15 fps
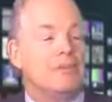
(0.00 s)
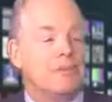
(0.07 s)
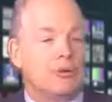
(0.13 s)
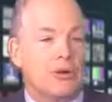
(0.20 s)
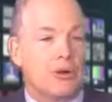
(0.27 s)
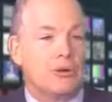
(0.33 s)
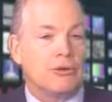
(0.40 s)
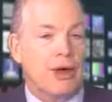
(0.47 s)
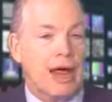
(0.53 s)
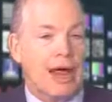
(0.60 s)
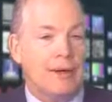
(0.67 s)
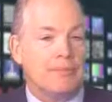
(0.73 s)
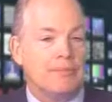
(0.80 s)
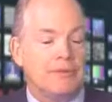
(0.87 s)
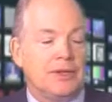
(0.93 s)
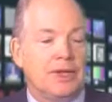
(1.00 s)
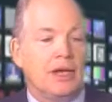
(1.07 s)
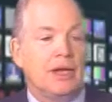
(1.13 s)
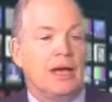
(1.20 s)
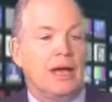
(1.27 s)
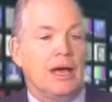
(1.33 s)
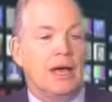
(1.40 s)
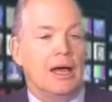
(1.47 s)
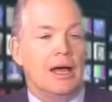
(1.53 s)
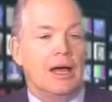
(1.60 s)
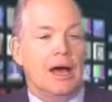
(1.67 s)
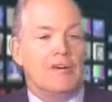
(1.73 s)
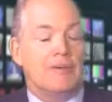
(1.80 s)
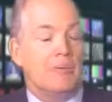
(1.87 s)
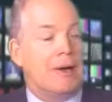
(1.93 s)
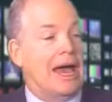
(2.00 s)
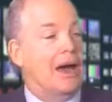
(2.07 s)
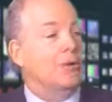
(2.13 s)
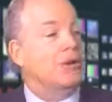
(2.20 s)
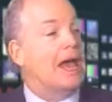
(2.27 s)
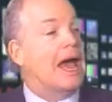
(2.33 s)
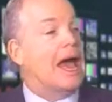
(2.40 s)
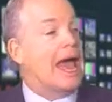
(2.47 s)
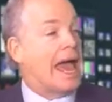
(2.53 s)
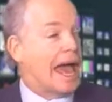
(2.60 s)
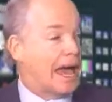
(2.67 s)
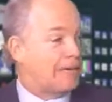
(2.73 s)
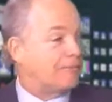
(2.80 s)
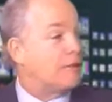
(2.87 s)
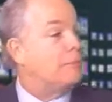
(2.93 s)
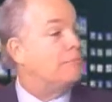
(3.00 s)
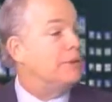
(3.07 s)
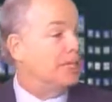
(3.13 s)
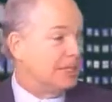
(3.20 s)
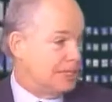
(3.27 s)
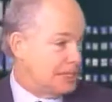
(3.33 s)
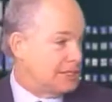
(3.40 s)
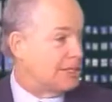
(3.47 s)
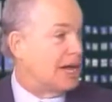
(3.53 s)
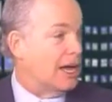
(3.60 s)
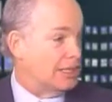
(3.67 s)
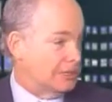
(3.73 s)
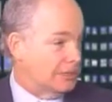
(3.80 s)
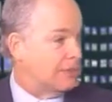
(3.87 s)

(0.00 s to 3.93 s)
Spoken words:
We have a program of about $500 million,